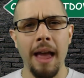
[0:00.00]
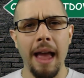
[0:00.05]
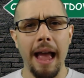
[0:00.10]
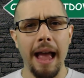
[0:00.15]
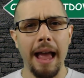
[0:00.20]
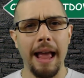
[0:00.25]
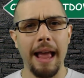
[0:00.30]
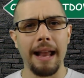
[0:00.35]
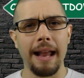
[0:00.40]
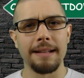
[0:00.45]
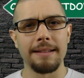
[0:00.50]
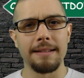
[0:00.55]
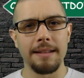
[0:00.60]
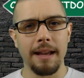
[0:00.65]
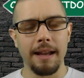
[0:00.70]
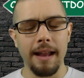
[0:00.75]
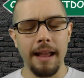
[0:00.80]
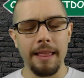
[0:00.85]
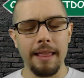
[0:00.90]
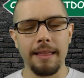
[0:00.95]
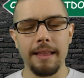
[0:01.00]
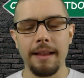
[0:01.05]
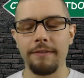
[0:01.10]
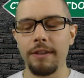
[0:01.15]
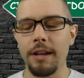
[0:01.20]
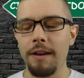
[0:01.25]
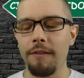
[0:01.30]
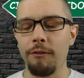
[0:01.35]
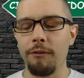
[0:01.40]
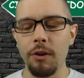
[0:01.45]
And it's they've
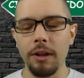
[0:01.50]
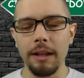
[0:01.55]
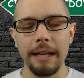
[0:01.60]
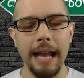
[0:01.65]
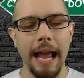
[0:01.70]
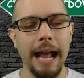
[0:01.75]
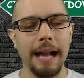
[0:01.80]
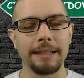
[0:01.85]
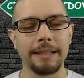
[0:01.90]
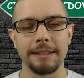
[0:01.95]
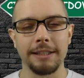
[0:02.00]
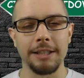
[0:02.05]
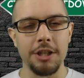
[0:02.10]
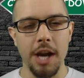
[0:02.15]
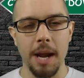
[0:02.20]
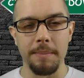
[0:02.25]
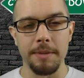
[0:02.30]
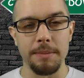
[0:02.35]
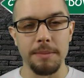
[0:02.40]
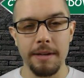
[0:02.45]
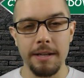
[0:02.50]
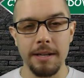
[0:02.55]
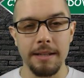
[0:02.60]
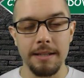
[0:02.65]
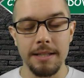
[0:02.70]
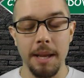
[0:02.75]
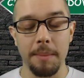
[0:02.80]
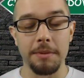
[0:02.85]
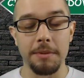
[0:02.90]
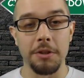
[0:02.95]
done a really excellent job, especially
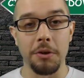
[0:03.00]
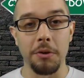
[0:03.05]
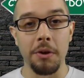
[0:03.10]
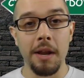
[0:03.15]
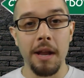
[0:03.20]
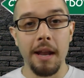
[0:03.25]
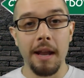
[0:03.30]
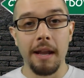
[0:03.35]
this episode.